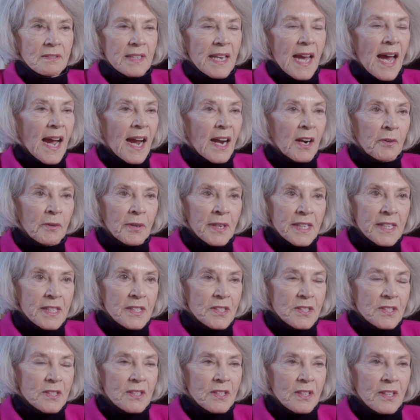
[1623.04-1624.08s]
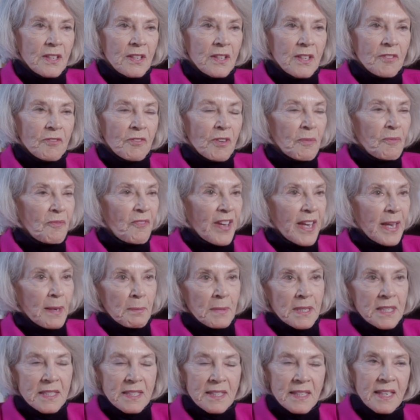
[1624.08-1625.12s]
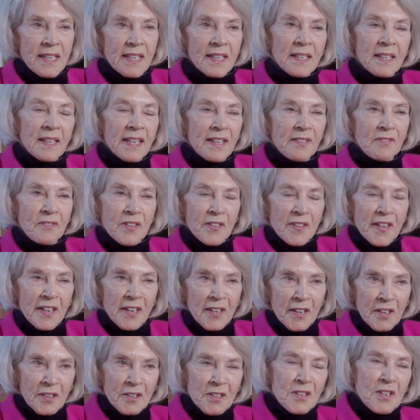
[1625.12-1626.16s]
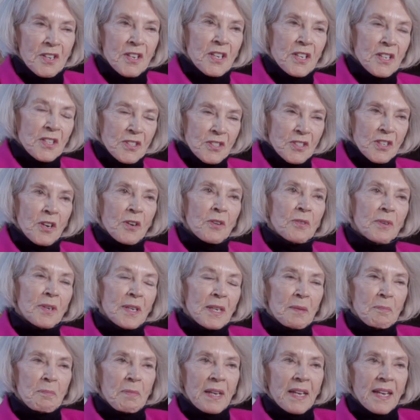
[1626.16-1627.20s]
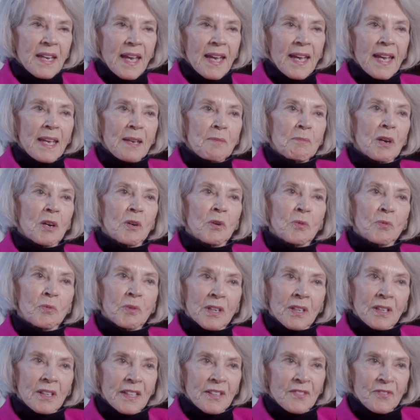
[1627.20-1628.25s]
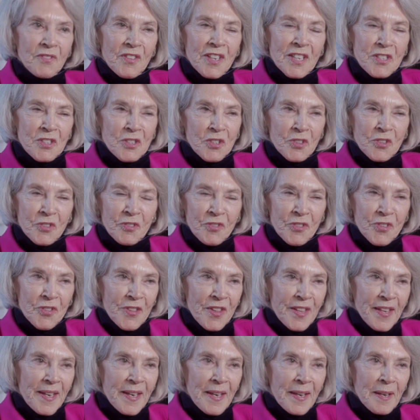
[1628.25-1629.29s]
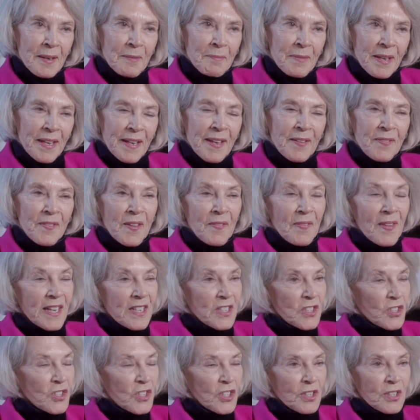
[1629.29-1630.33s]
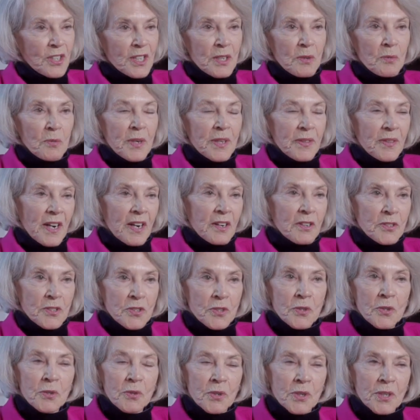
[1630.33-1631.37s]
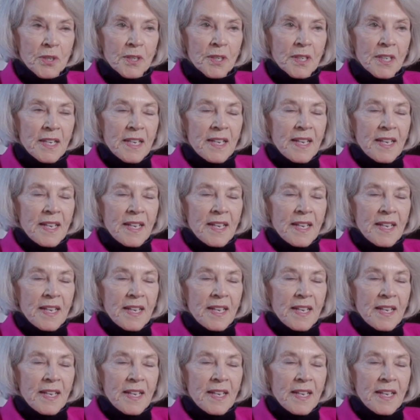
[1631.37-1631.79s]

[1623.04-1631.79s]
diaries from families that had lived there. So it became a real adventure for them, and then they shared it with our tour.